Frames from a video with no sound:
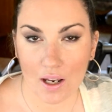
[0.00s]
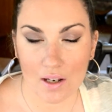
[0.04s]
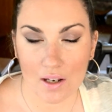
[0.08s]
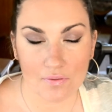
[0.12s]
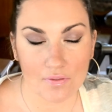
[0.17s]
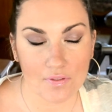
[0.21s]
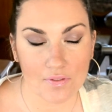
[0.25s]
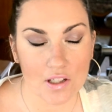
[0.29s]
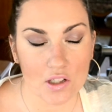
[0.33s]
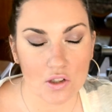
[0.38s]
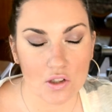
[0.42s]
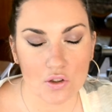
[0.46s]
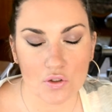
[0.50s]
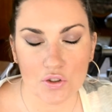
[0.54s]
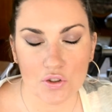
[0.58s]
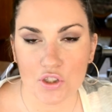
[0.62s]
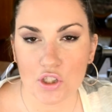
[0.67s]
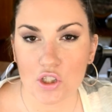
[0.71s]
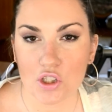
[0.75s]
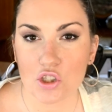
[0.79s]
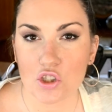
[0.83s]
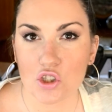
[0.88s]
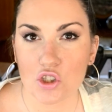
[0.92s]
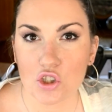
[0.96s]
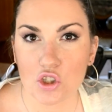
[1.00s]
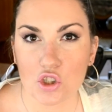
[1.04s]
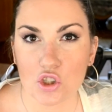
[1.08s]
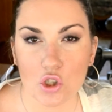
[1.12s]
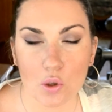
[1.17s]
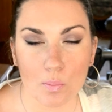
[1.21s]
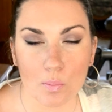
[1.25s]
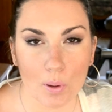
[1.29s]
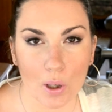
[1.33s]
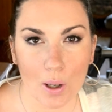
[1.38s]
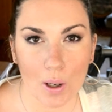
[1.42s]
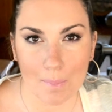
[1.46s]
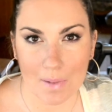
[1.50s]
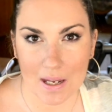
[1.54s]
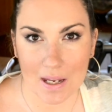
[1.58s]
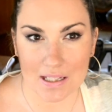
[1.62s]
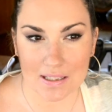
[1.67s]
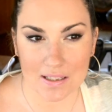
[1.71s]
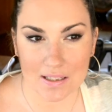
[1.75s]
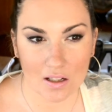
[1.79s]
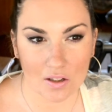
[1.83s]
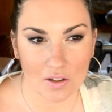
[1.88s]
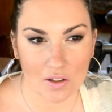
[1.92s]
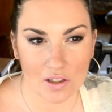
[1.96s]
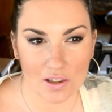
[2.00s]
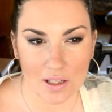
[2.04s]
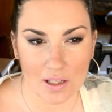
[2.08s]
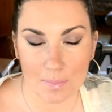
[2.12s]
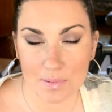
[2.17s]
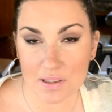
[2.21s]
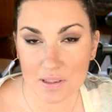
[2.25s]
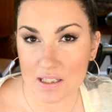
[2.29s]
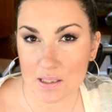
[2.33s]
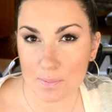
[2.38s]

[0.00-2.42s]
It feels super amazing on the lips,